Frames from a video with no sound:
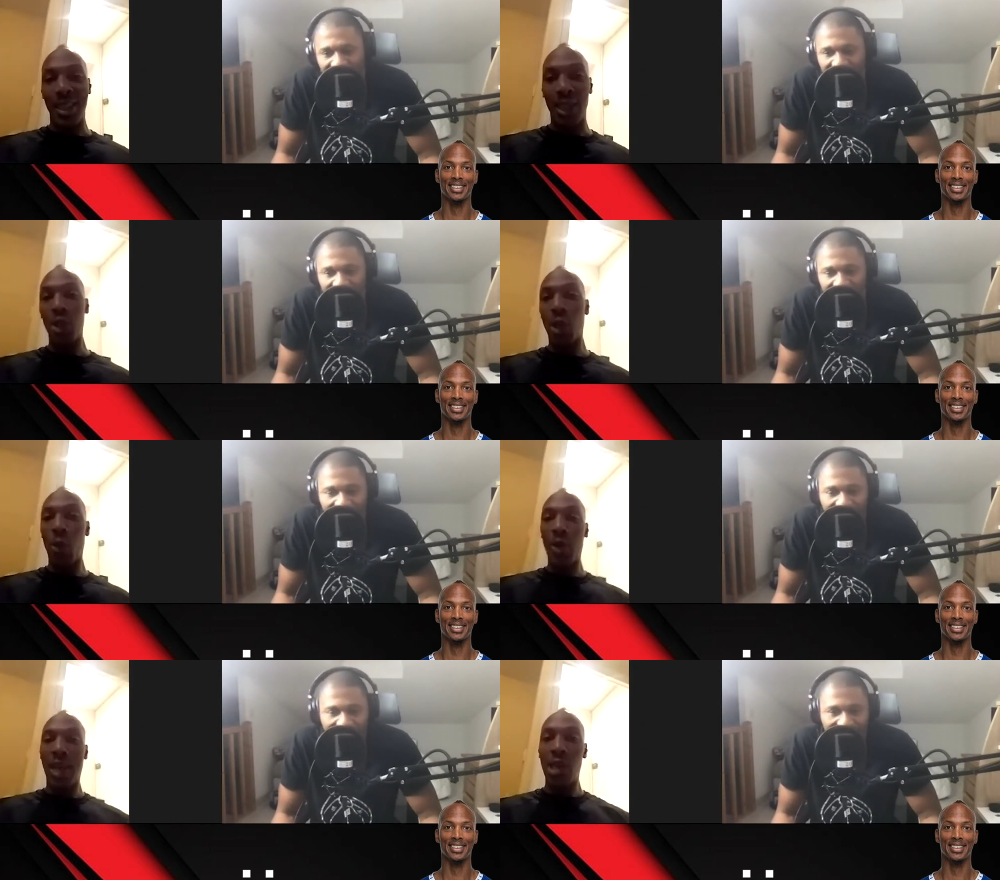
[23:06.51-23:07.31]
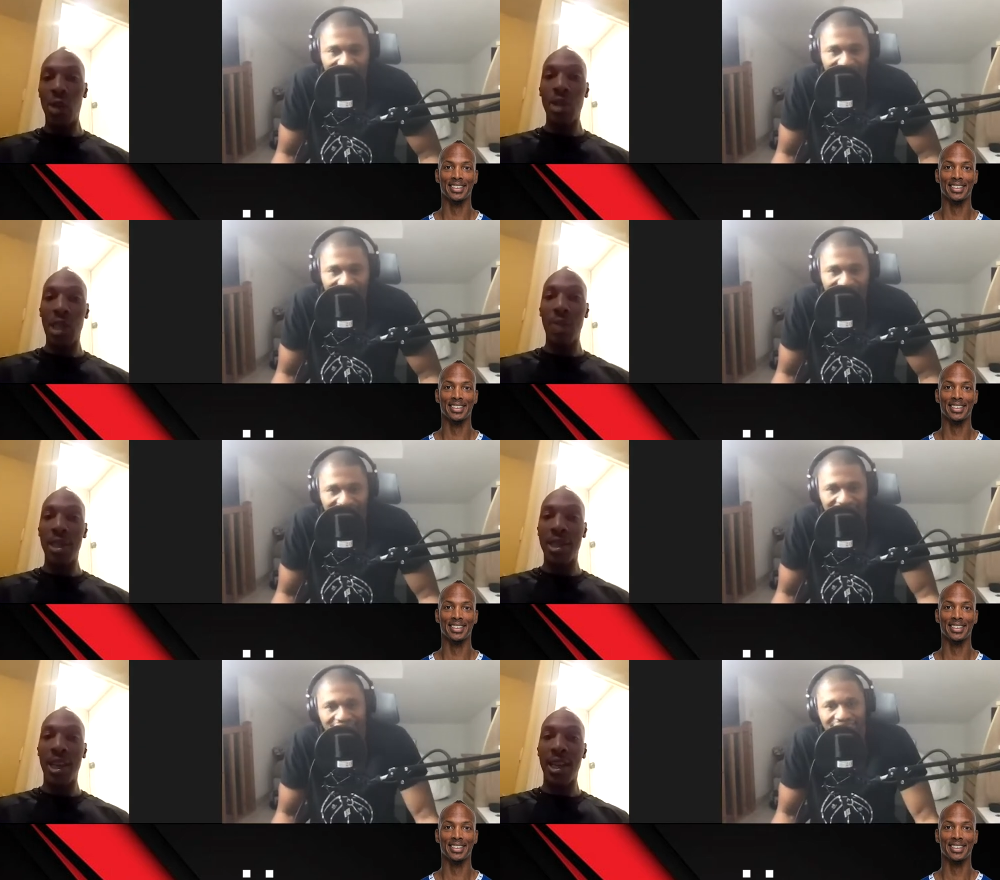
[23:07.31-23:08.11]
Speaker 1: Because so. you know, we can't do some of
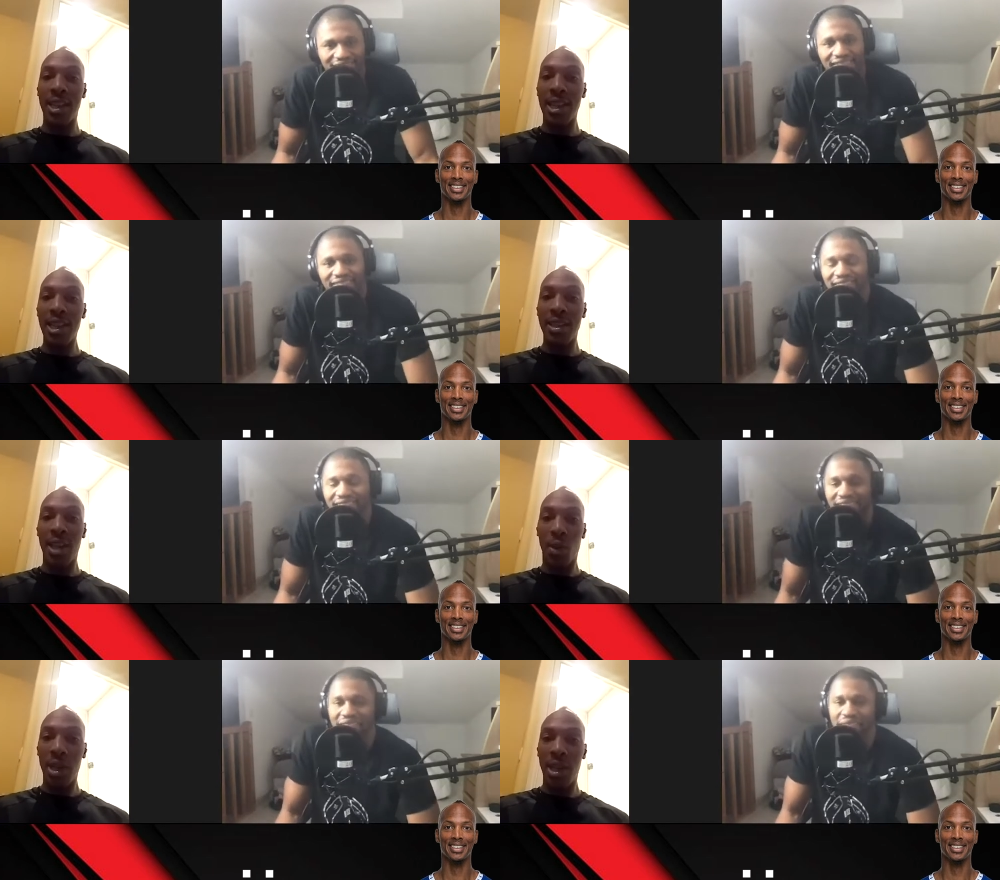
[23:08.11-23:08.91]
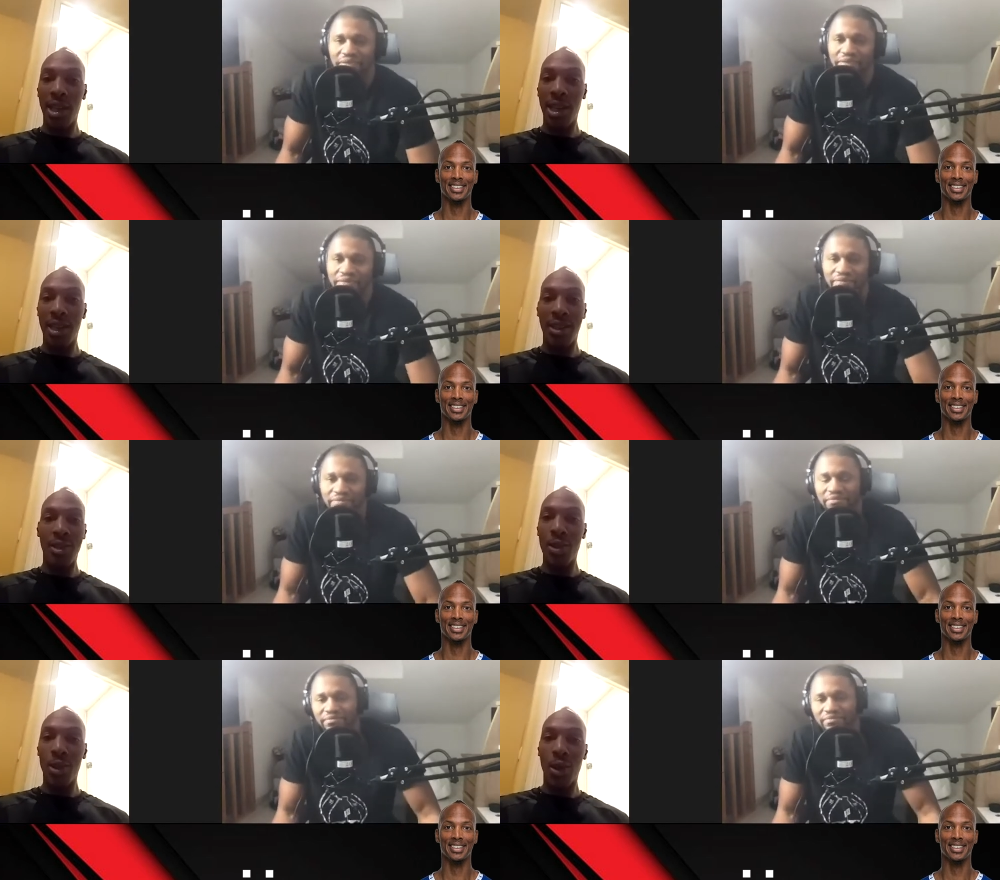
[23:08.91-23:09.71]
the same things that we did,
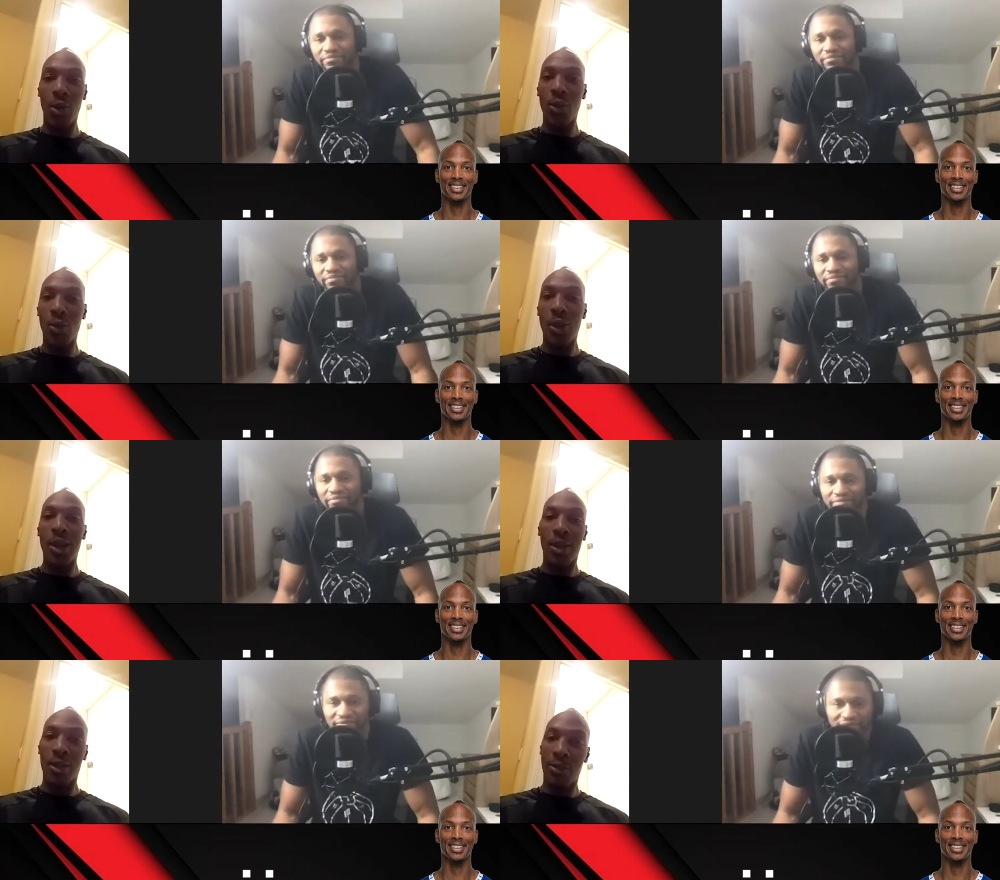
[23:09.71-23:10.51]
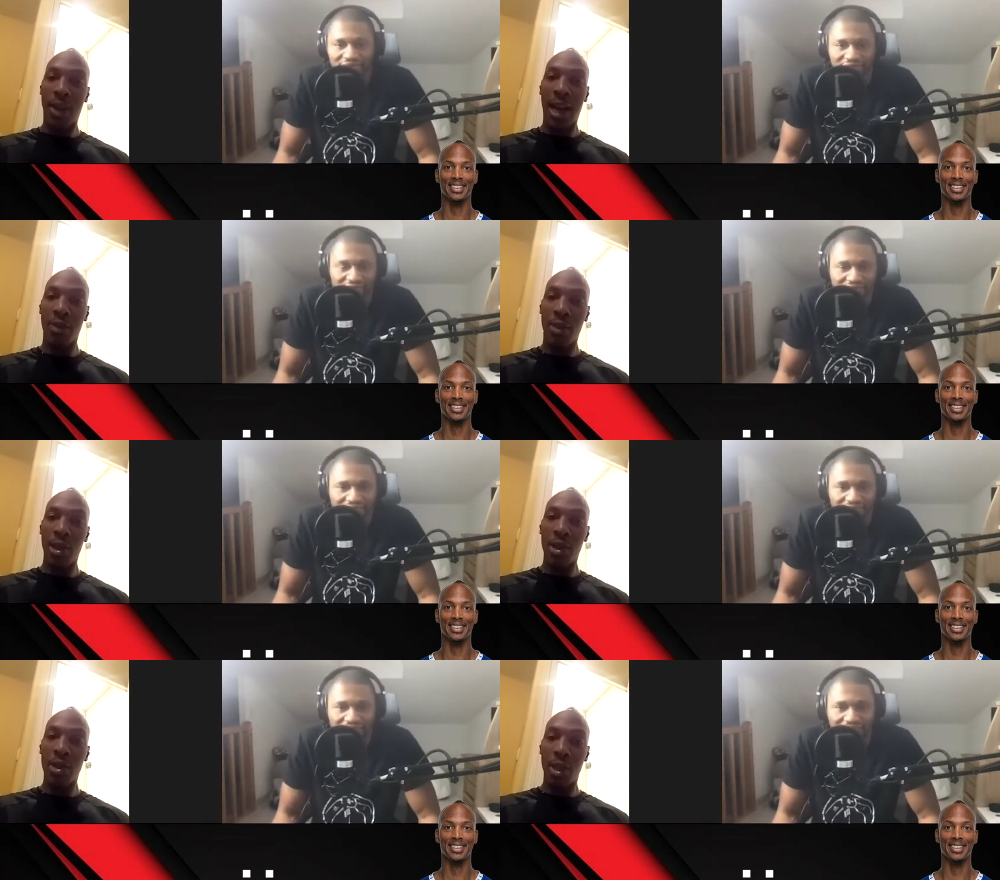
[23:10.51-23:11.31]
you know, five
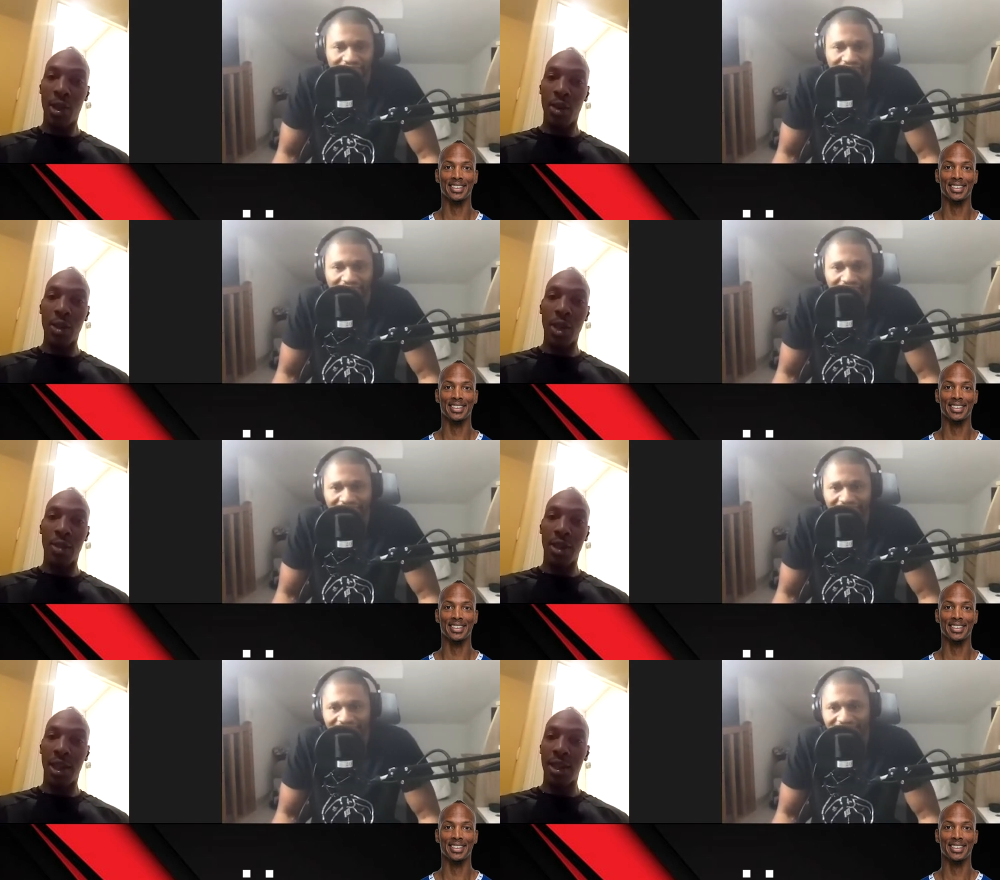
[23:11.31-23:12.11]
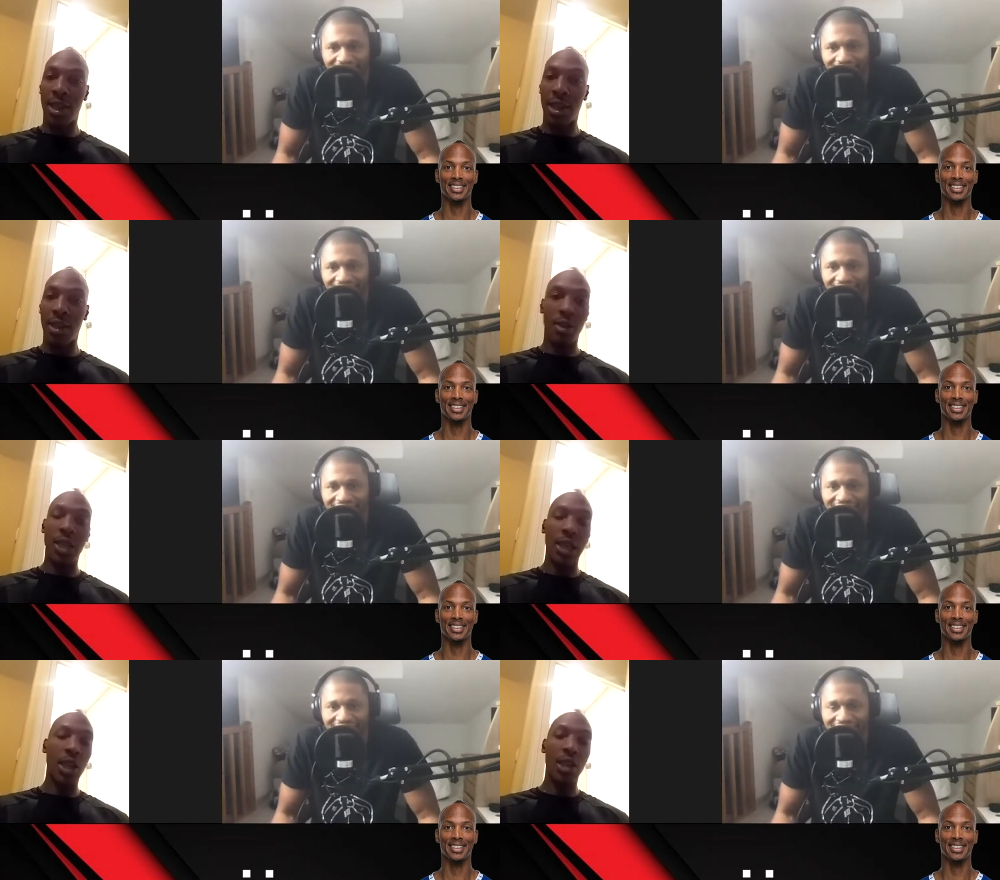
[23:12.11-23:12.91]
years ago, something like that, or
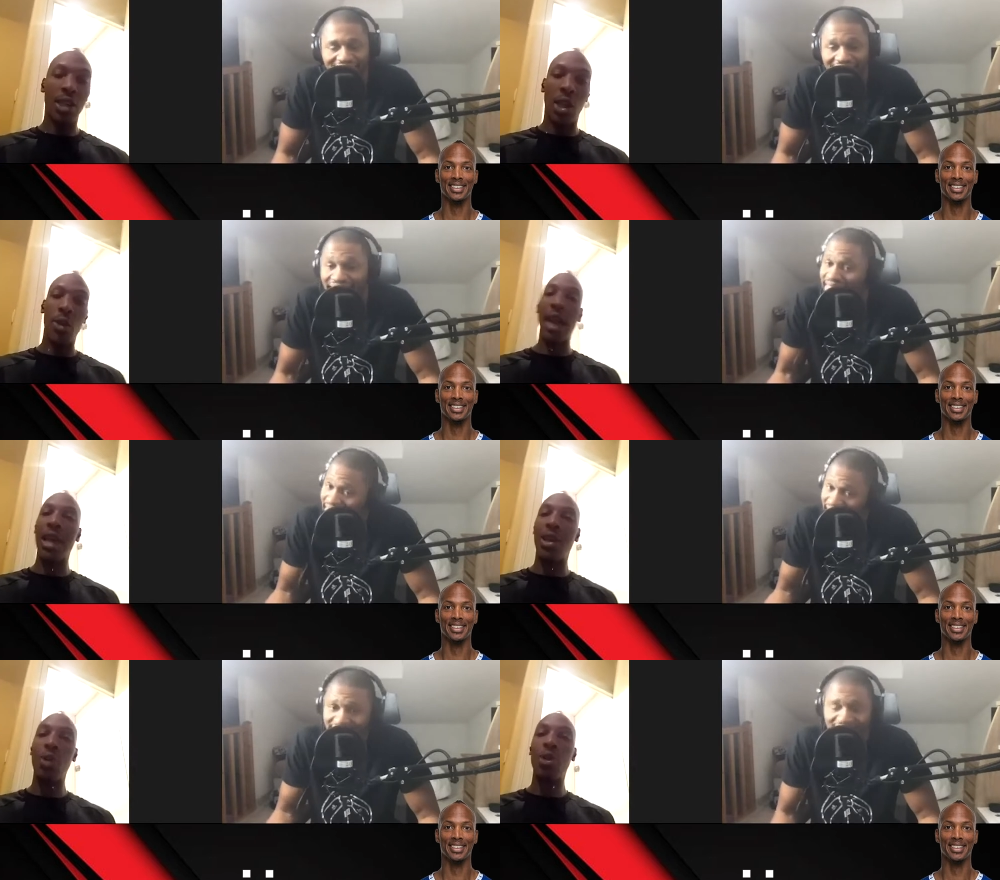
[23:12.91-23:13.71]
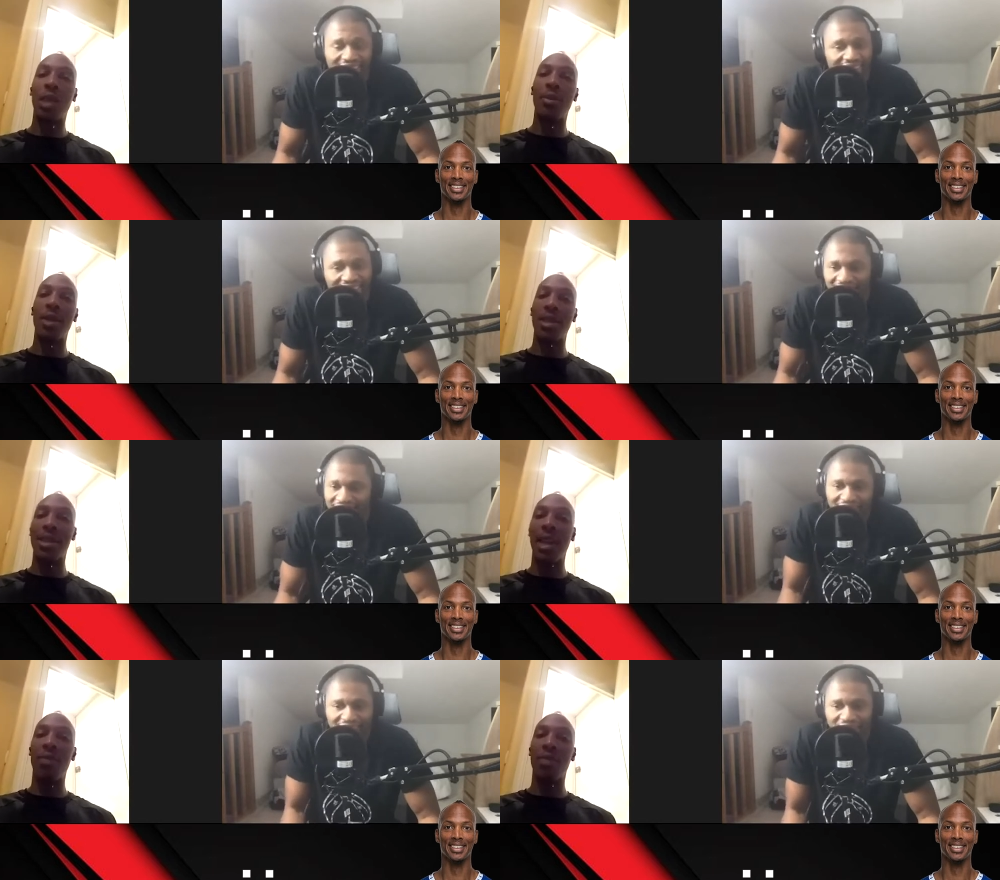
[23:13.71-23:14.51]
10 years ago, we can't do some of the
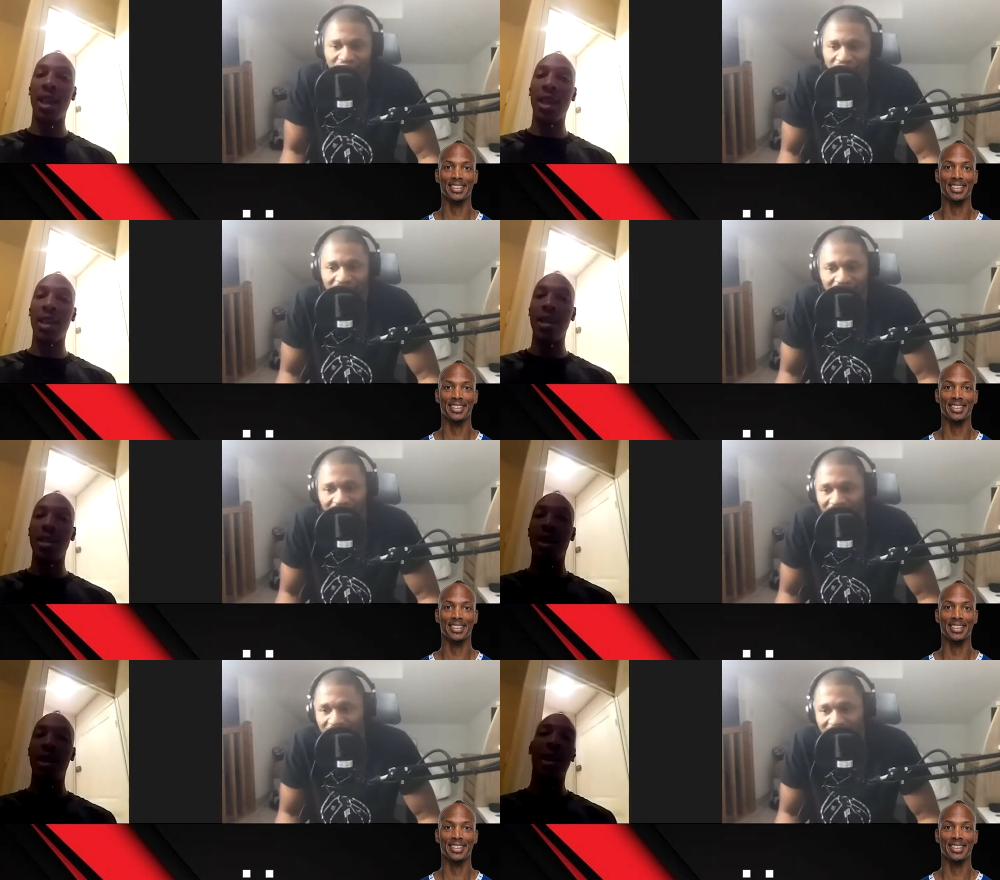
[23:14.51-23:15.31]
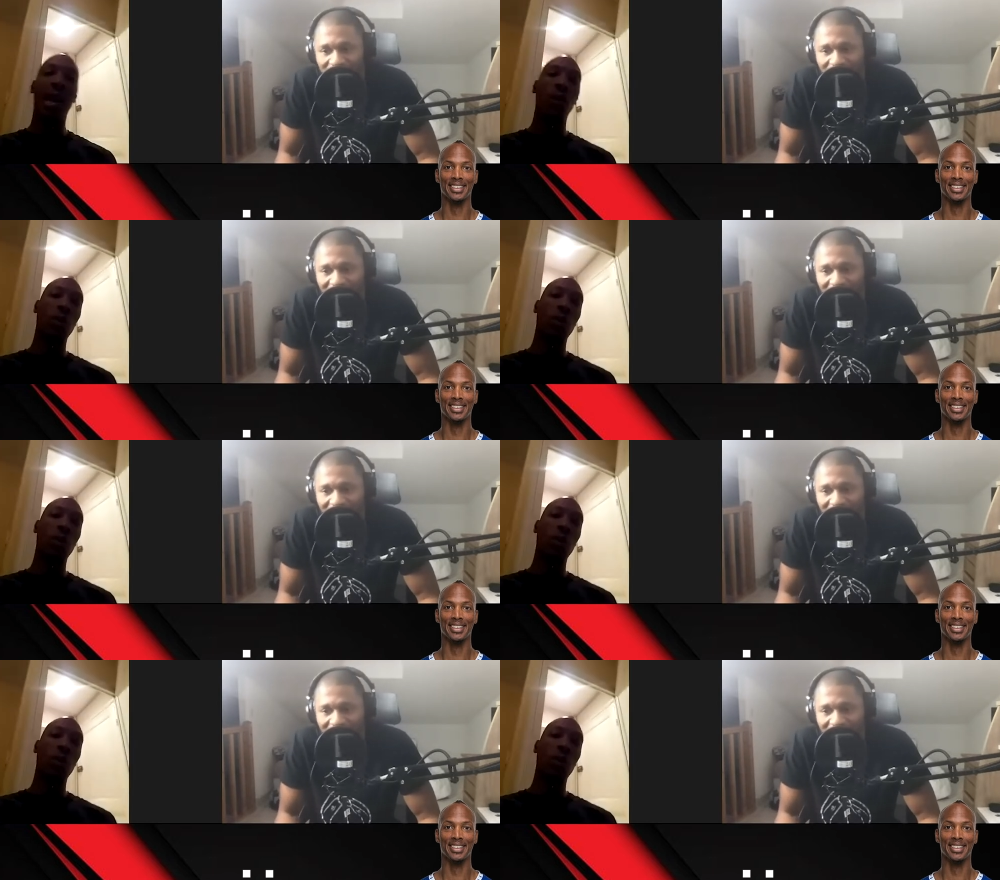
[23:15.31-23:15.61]
same things that